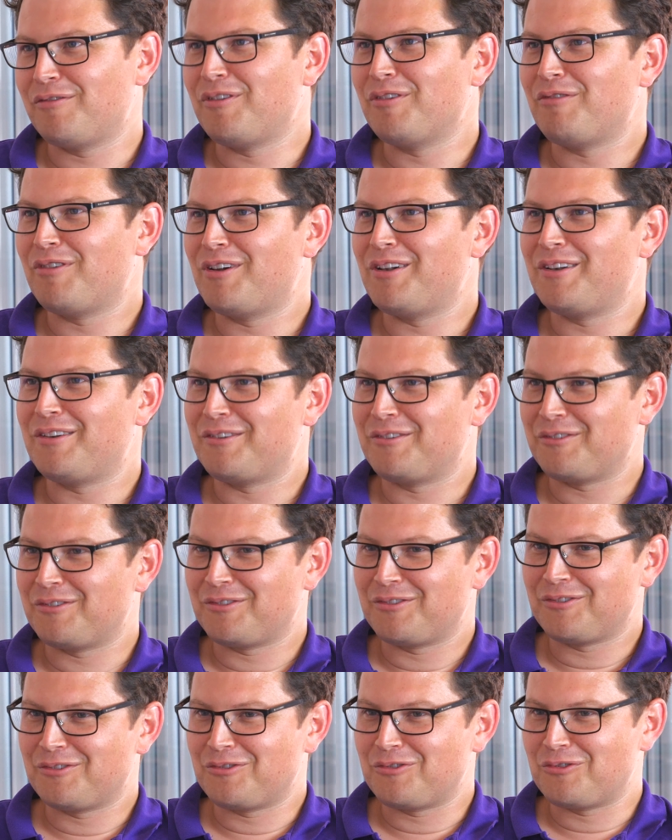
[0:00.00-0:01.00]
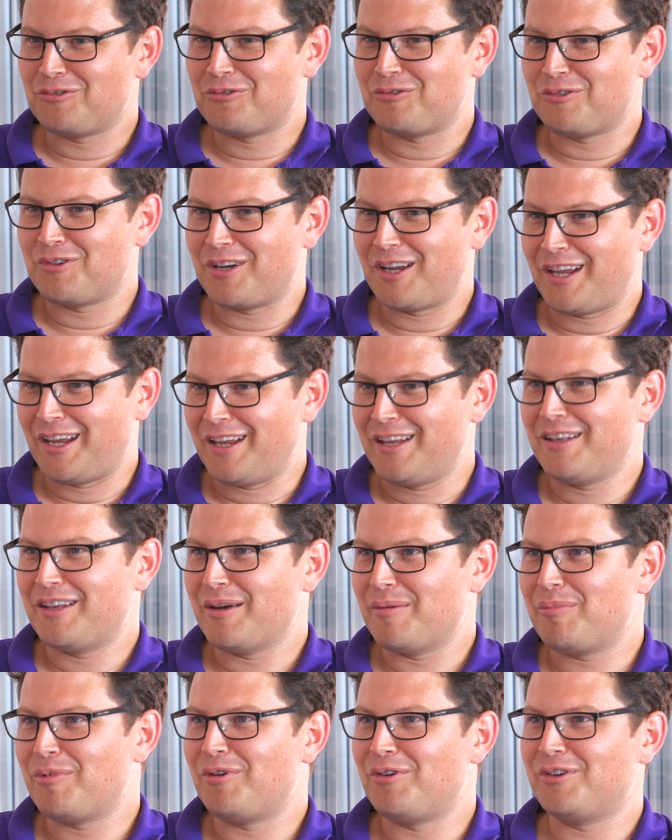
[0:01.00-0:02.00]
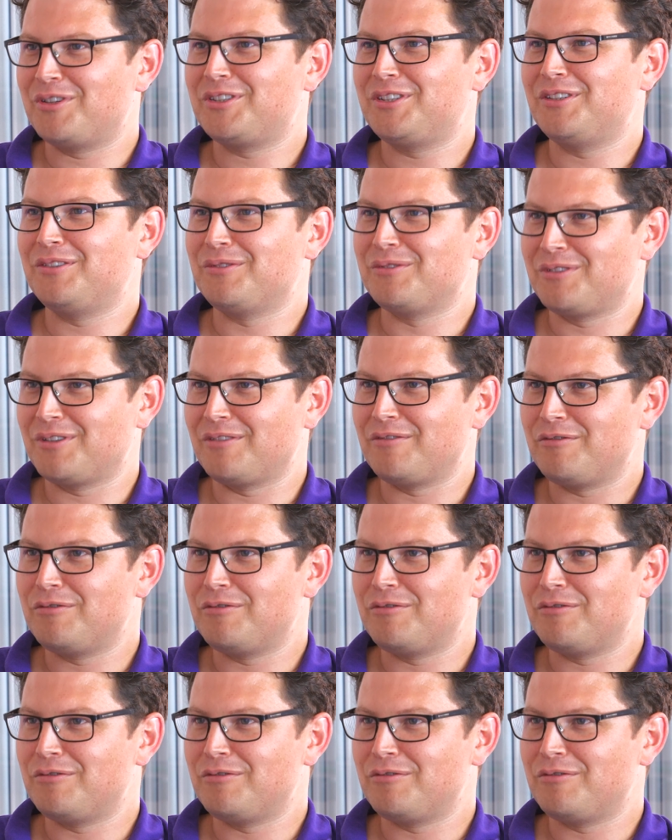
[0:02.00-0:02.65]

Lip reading: We want to make our mark on the industry.